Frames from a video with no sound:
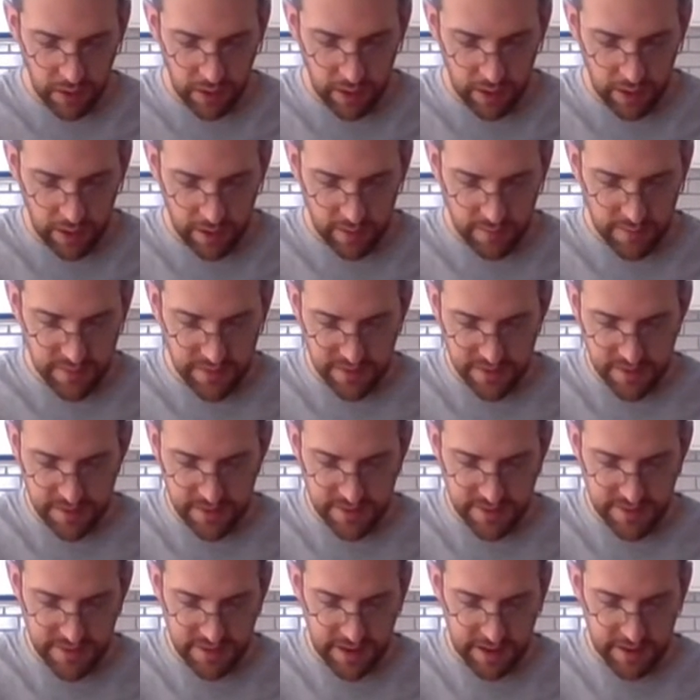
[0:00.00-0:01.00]
I'm just
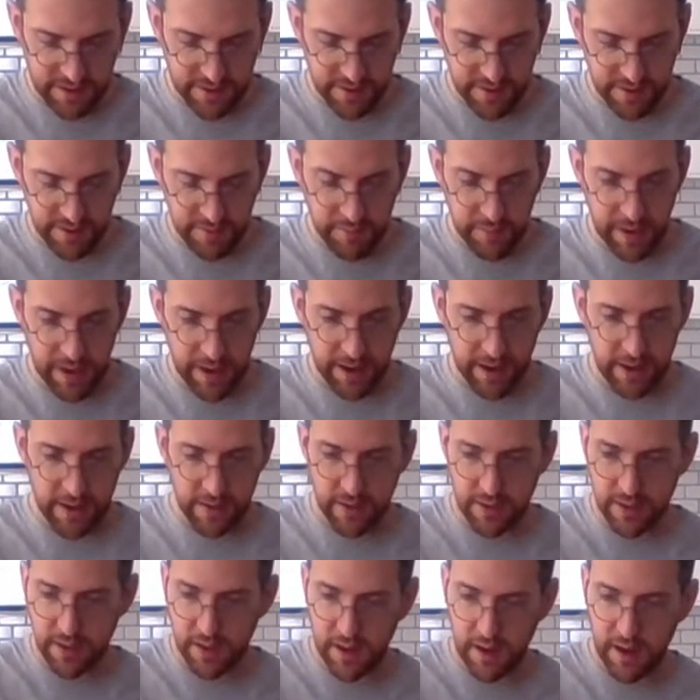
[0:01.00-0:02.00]
going to center it back
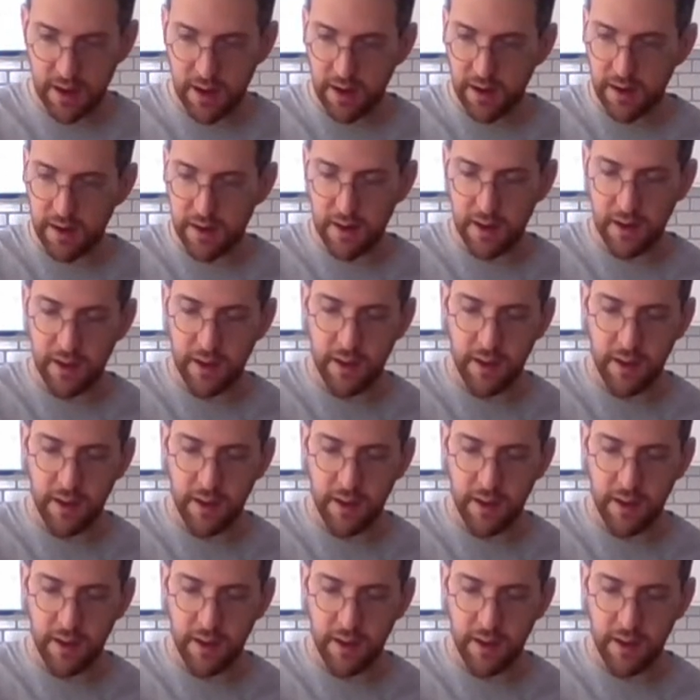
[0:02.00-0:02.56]
in there.